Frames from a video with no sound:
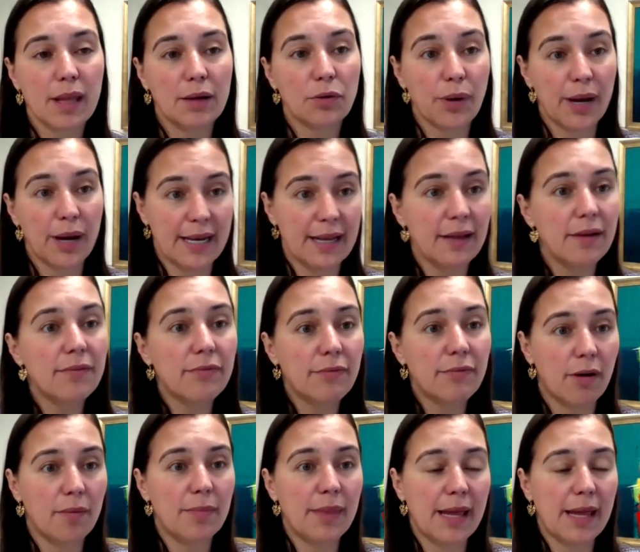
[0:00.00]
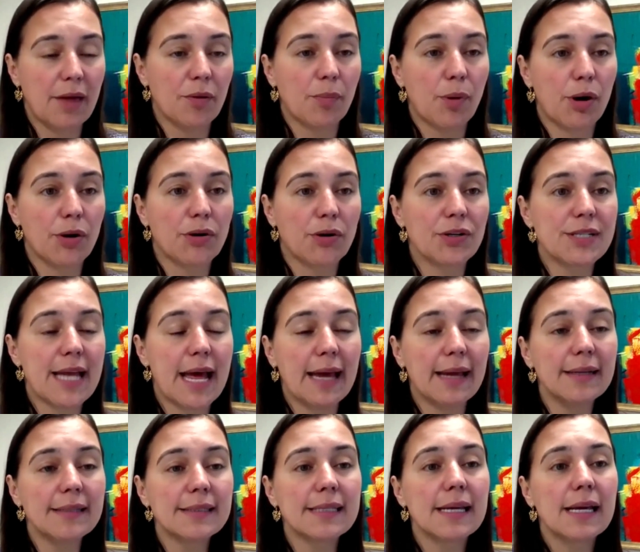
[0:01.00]
created from the other partner's
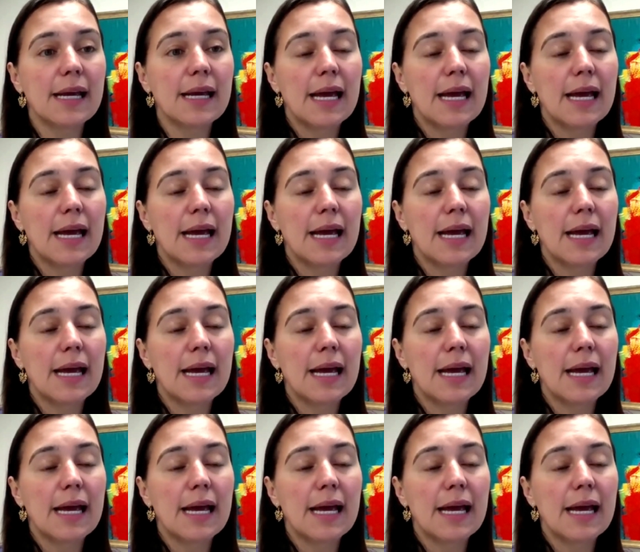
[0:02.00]
eggs.